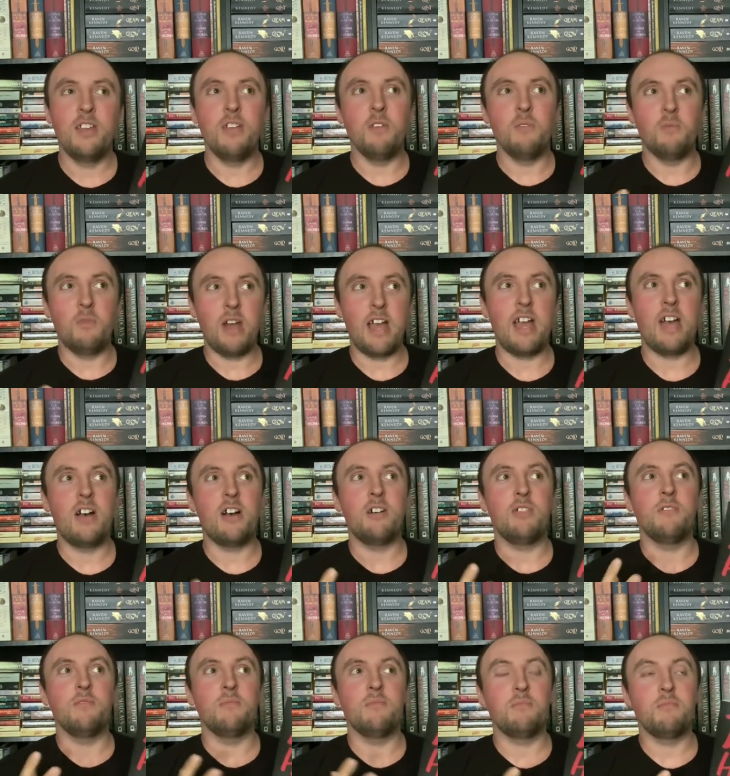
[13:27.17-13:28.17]

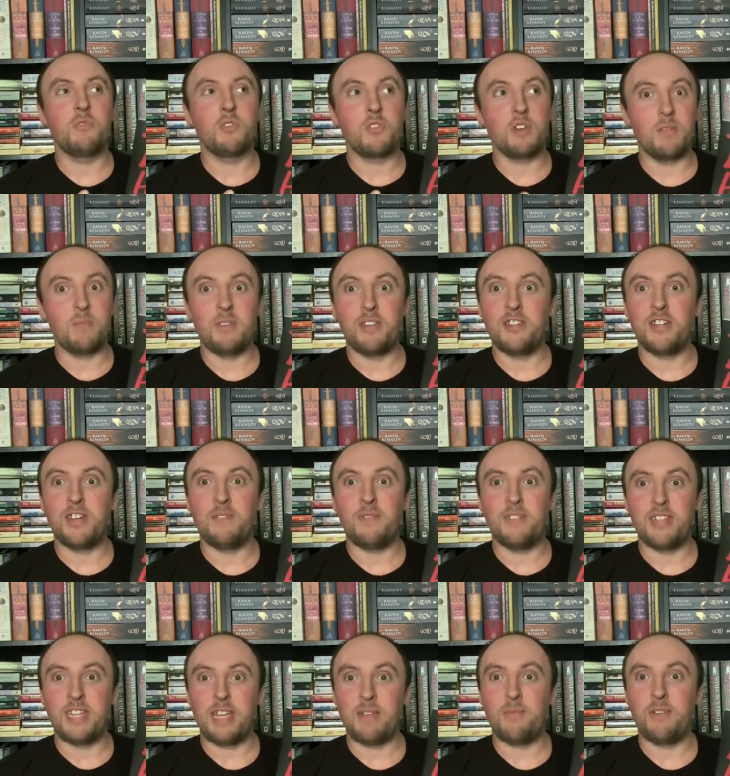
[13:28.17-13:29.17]
while creepy stuff
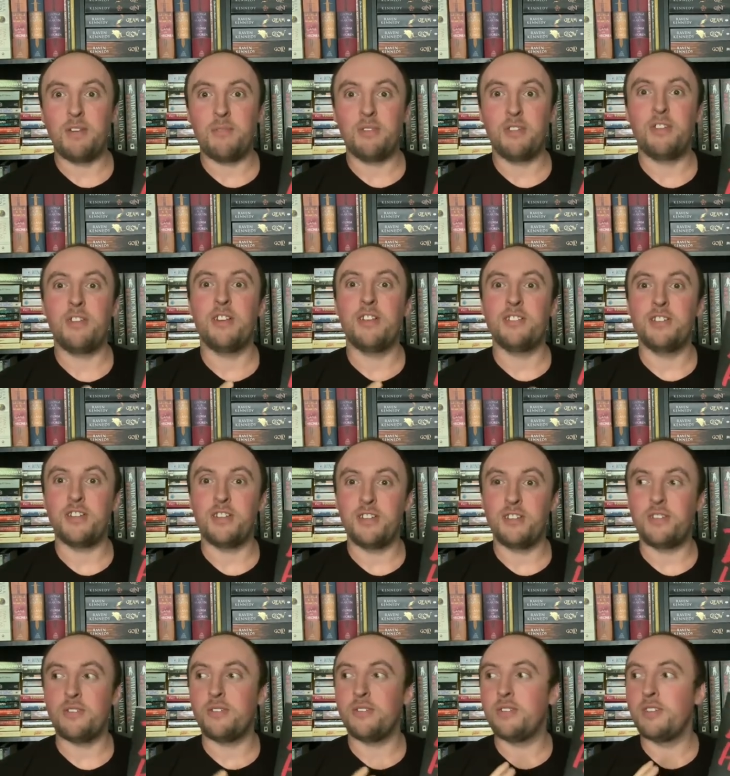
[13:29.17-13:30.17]
is happening with her as an
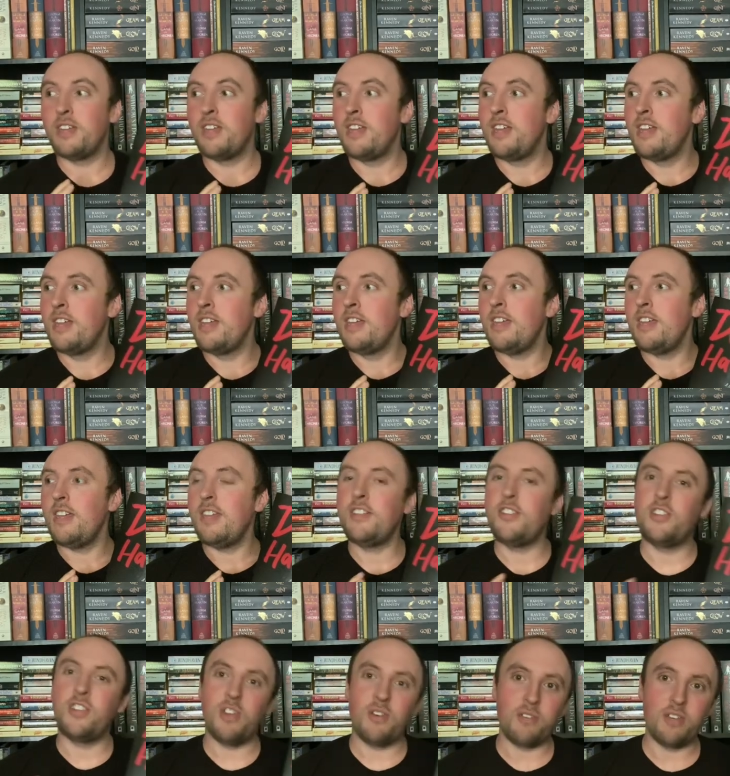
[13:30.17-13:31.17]
adult it's
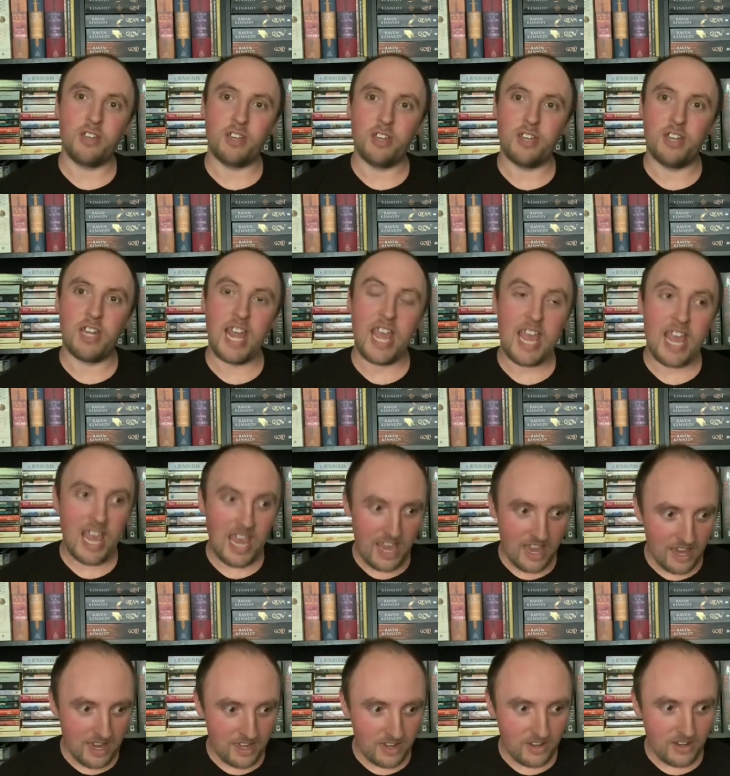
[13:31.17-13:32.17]
so good
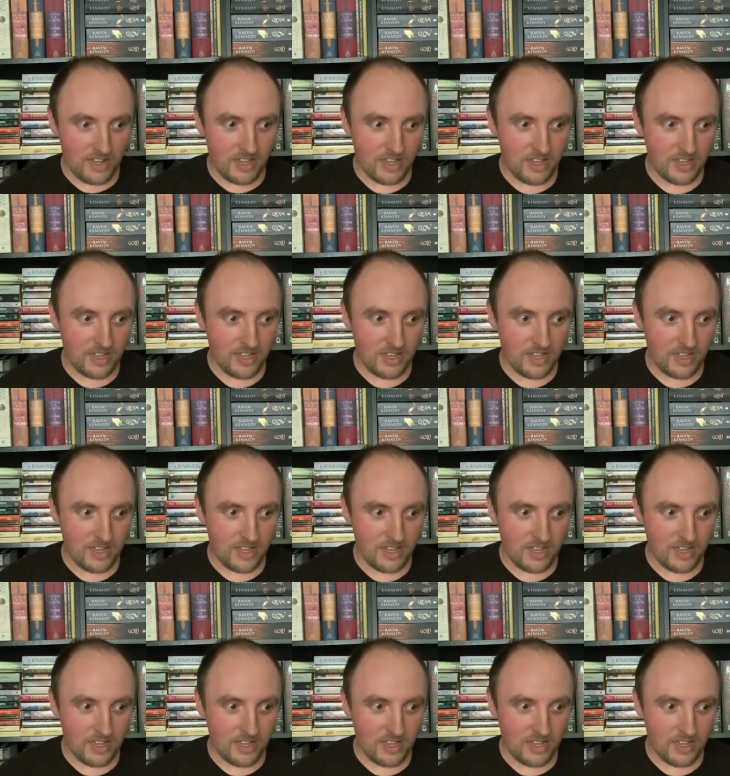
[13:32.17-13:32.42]
and